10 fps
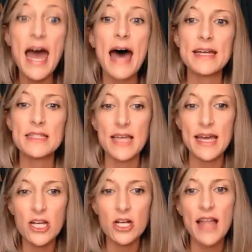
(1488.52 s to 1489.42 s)
It's
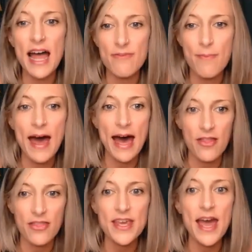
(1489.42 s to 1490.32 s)
like your life
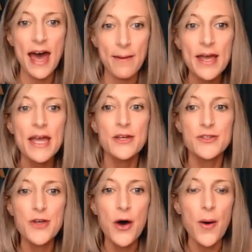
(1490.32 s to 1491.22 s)
path. Yeah.
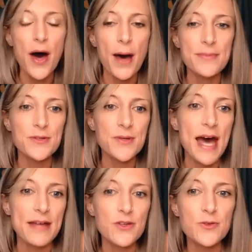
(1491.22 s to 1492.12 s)
So,
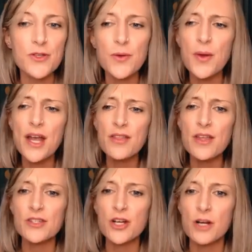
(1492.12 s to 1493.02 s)
you hear
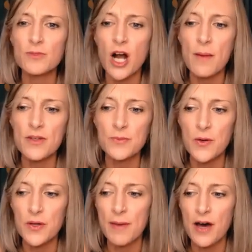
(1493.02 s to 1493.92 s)
the term Dharma
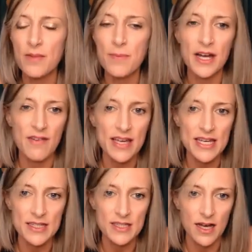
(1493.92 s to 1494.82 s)
spoken about in the Bhagavad
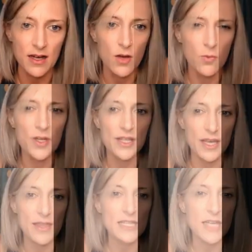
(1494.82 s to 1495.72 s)
Gita,
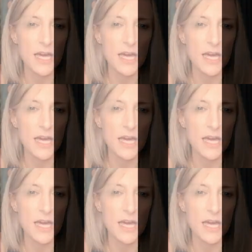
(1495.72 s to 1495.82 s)
really, and that's